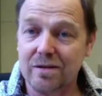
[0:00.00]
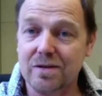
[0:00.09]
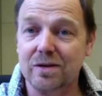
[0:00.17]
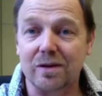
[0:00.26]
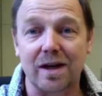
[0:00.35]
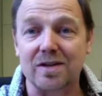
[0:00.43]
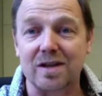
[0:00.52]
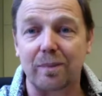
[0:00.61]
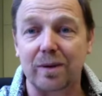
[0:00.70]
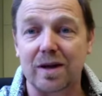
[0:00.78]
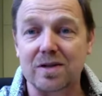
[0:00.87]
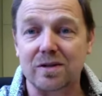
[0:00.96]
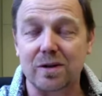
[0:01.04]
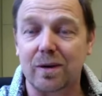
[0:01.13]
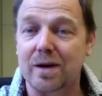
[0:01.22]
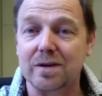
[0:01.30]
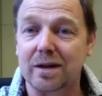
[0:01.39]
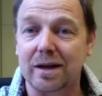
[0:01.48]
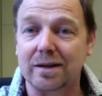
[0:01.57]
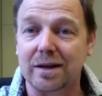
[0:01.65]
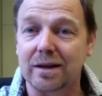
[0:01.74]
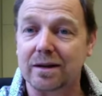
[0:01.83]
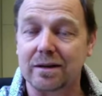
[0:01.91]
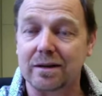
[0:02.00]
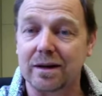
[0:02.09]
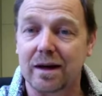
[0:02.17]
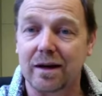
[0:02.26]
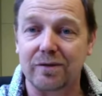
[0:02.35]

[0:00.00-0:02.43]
So the example I showed you where I was collecting uh,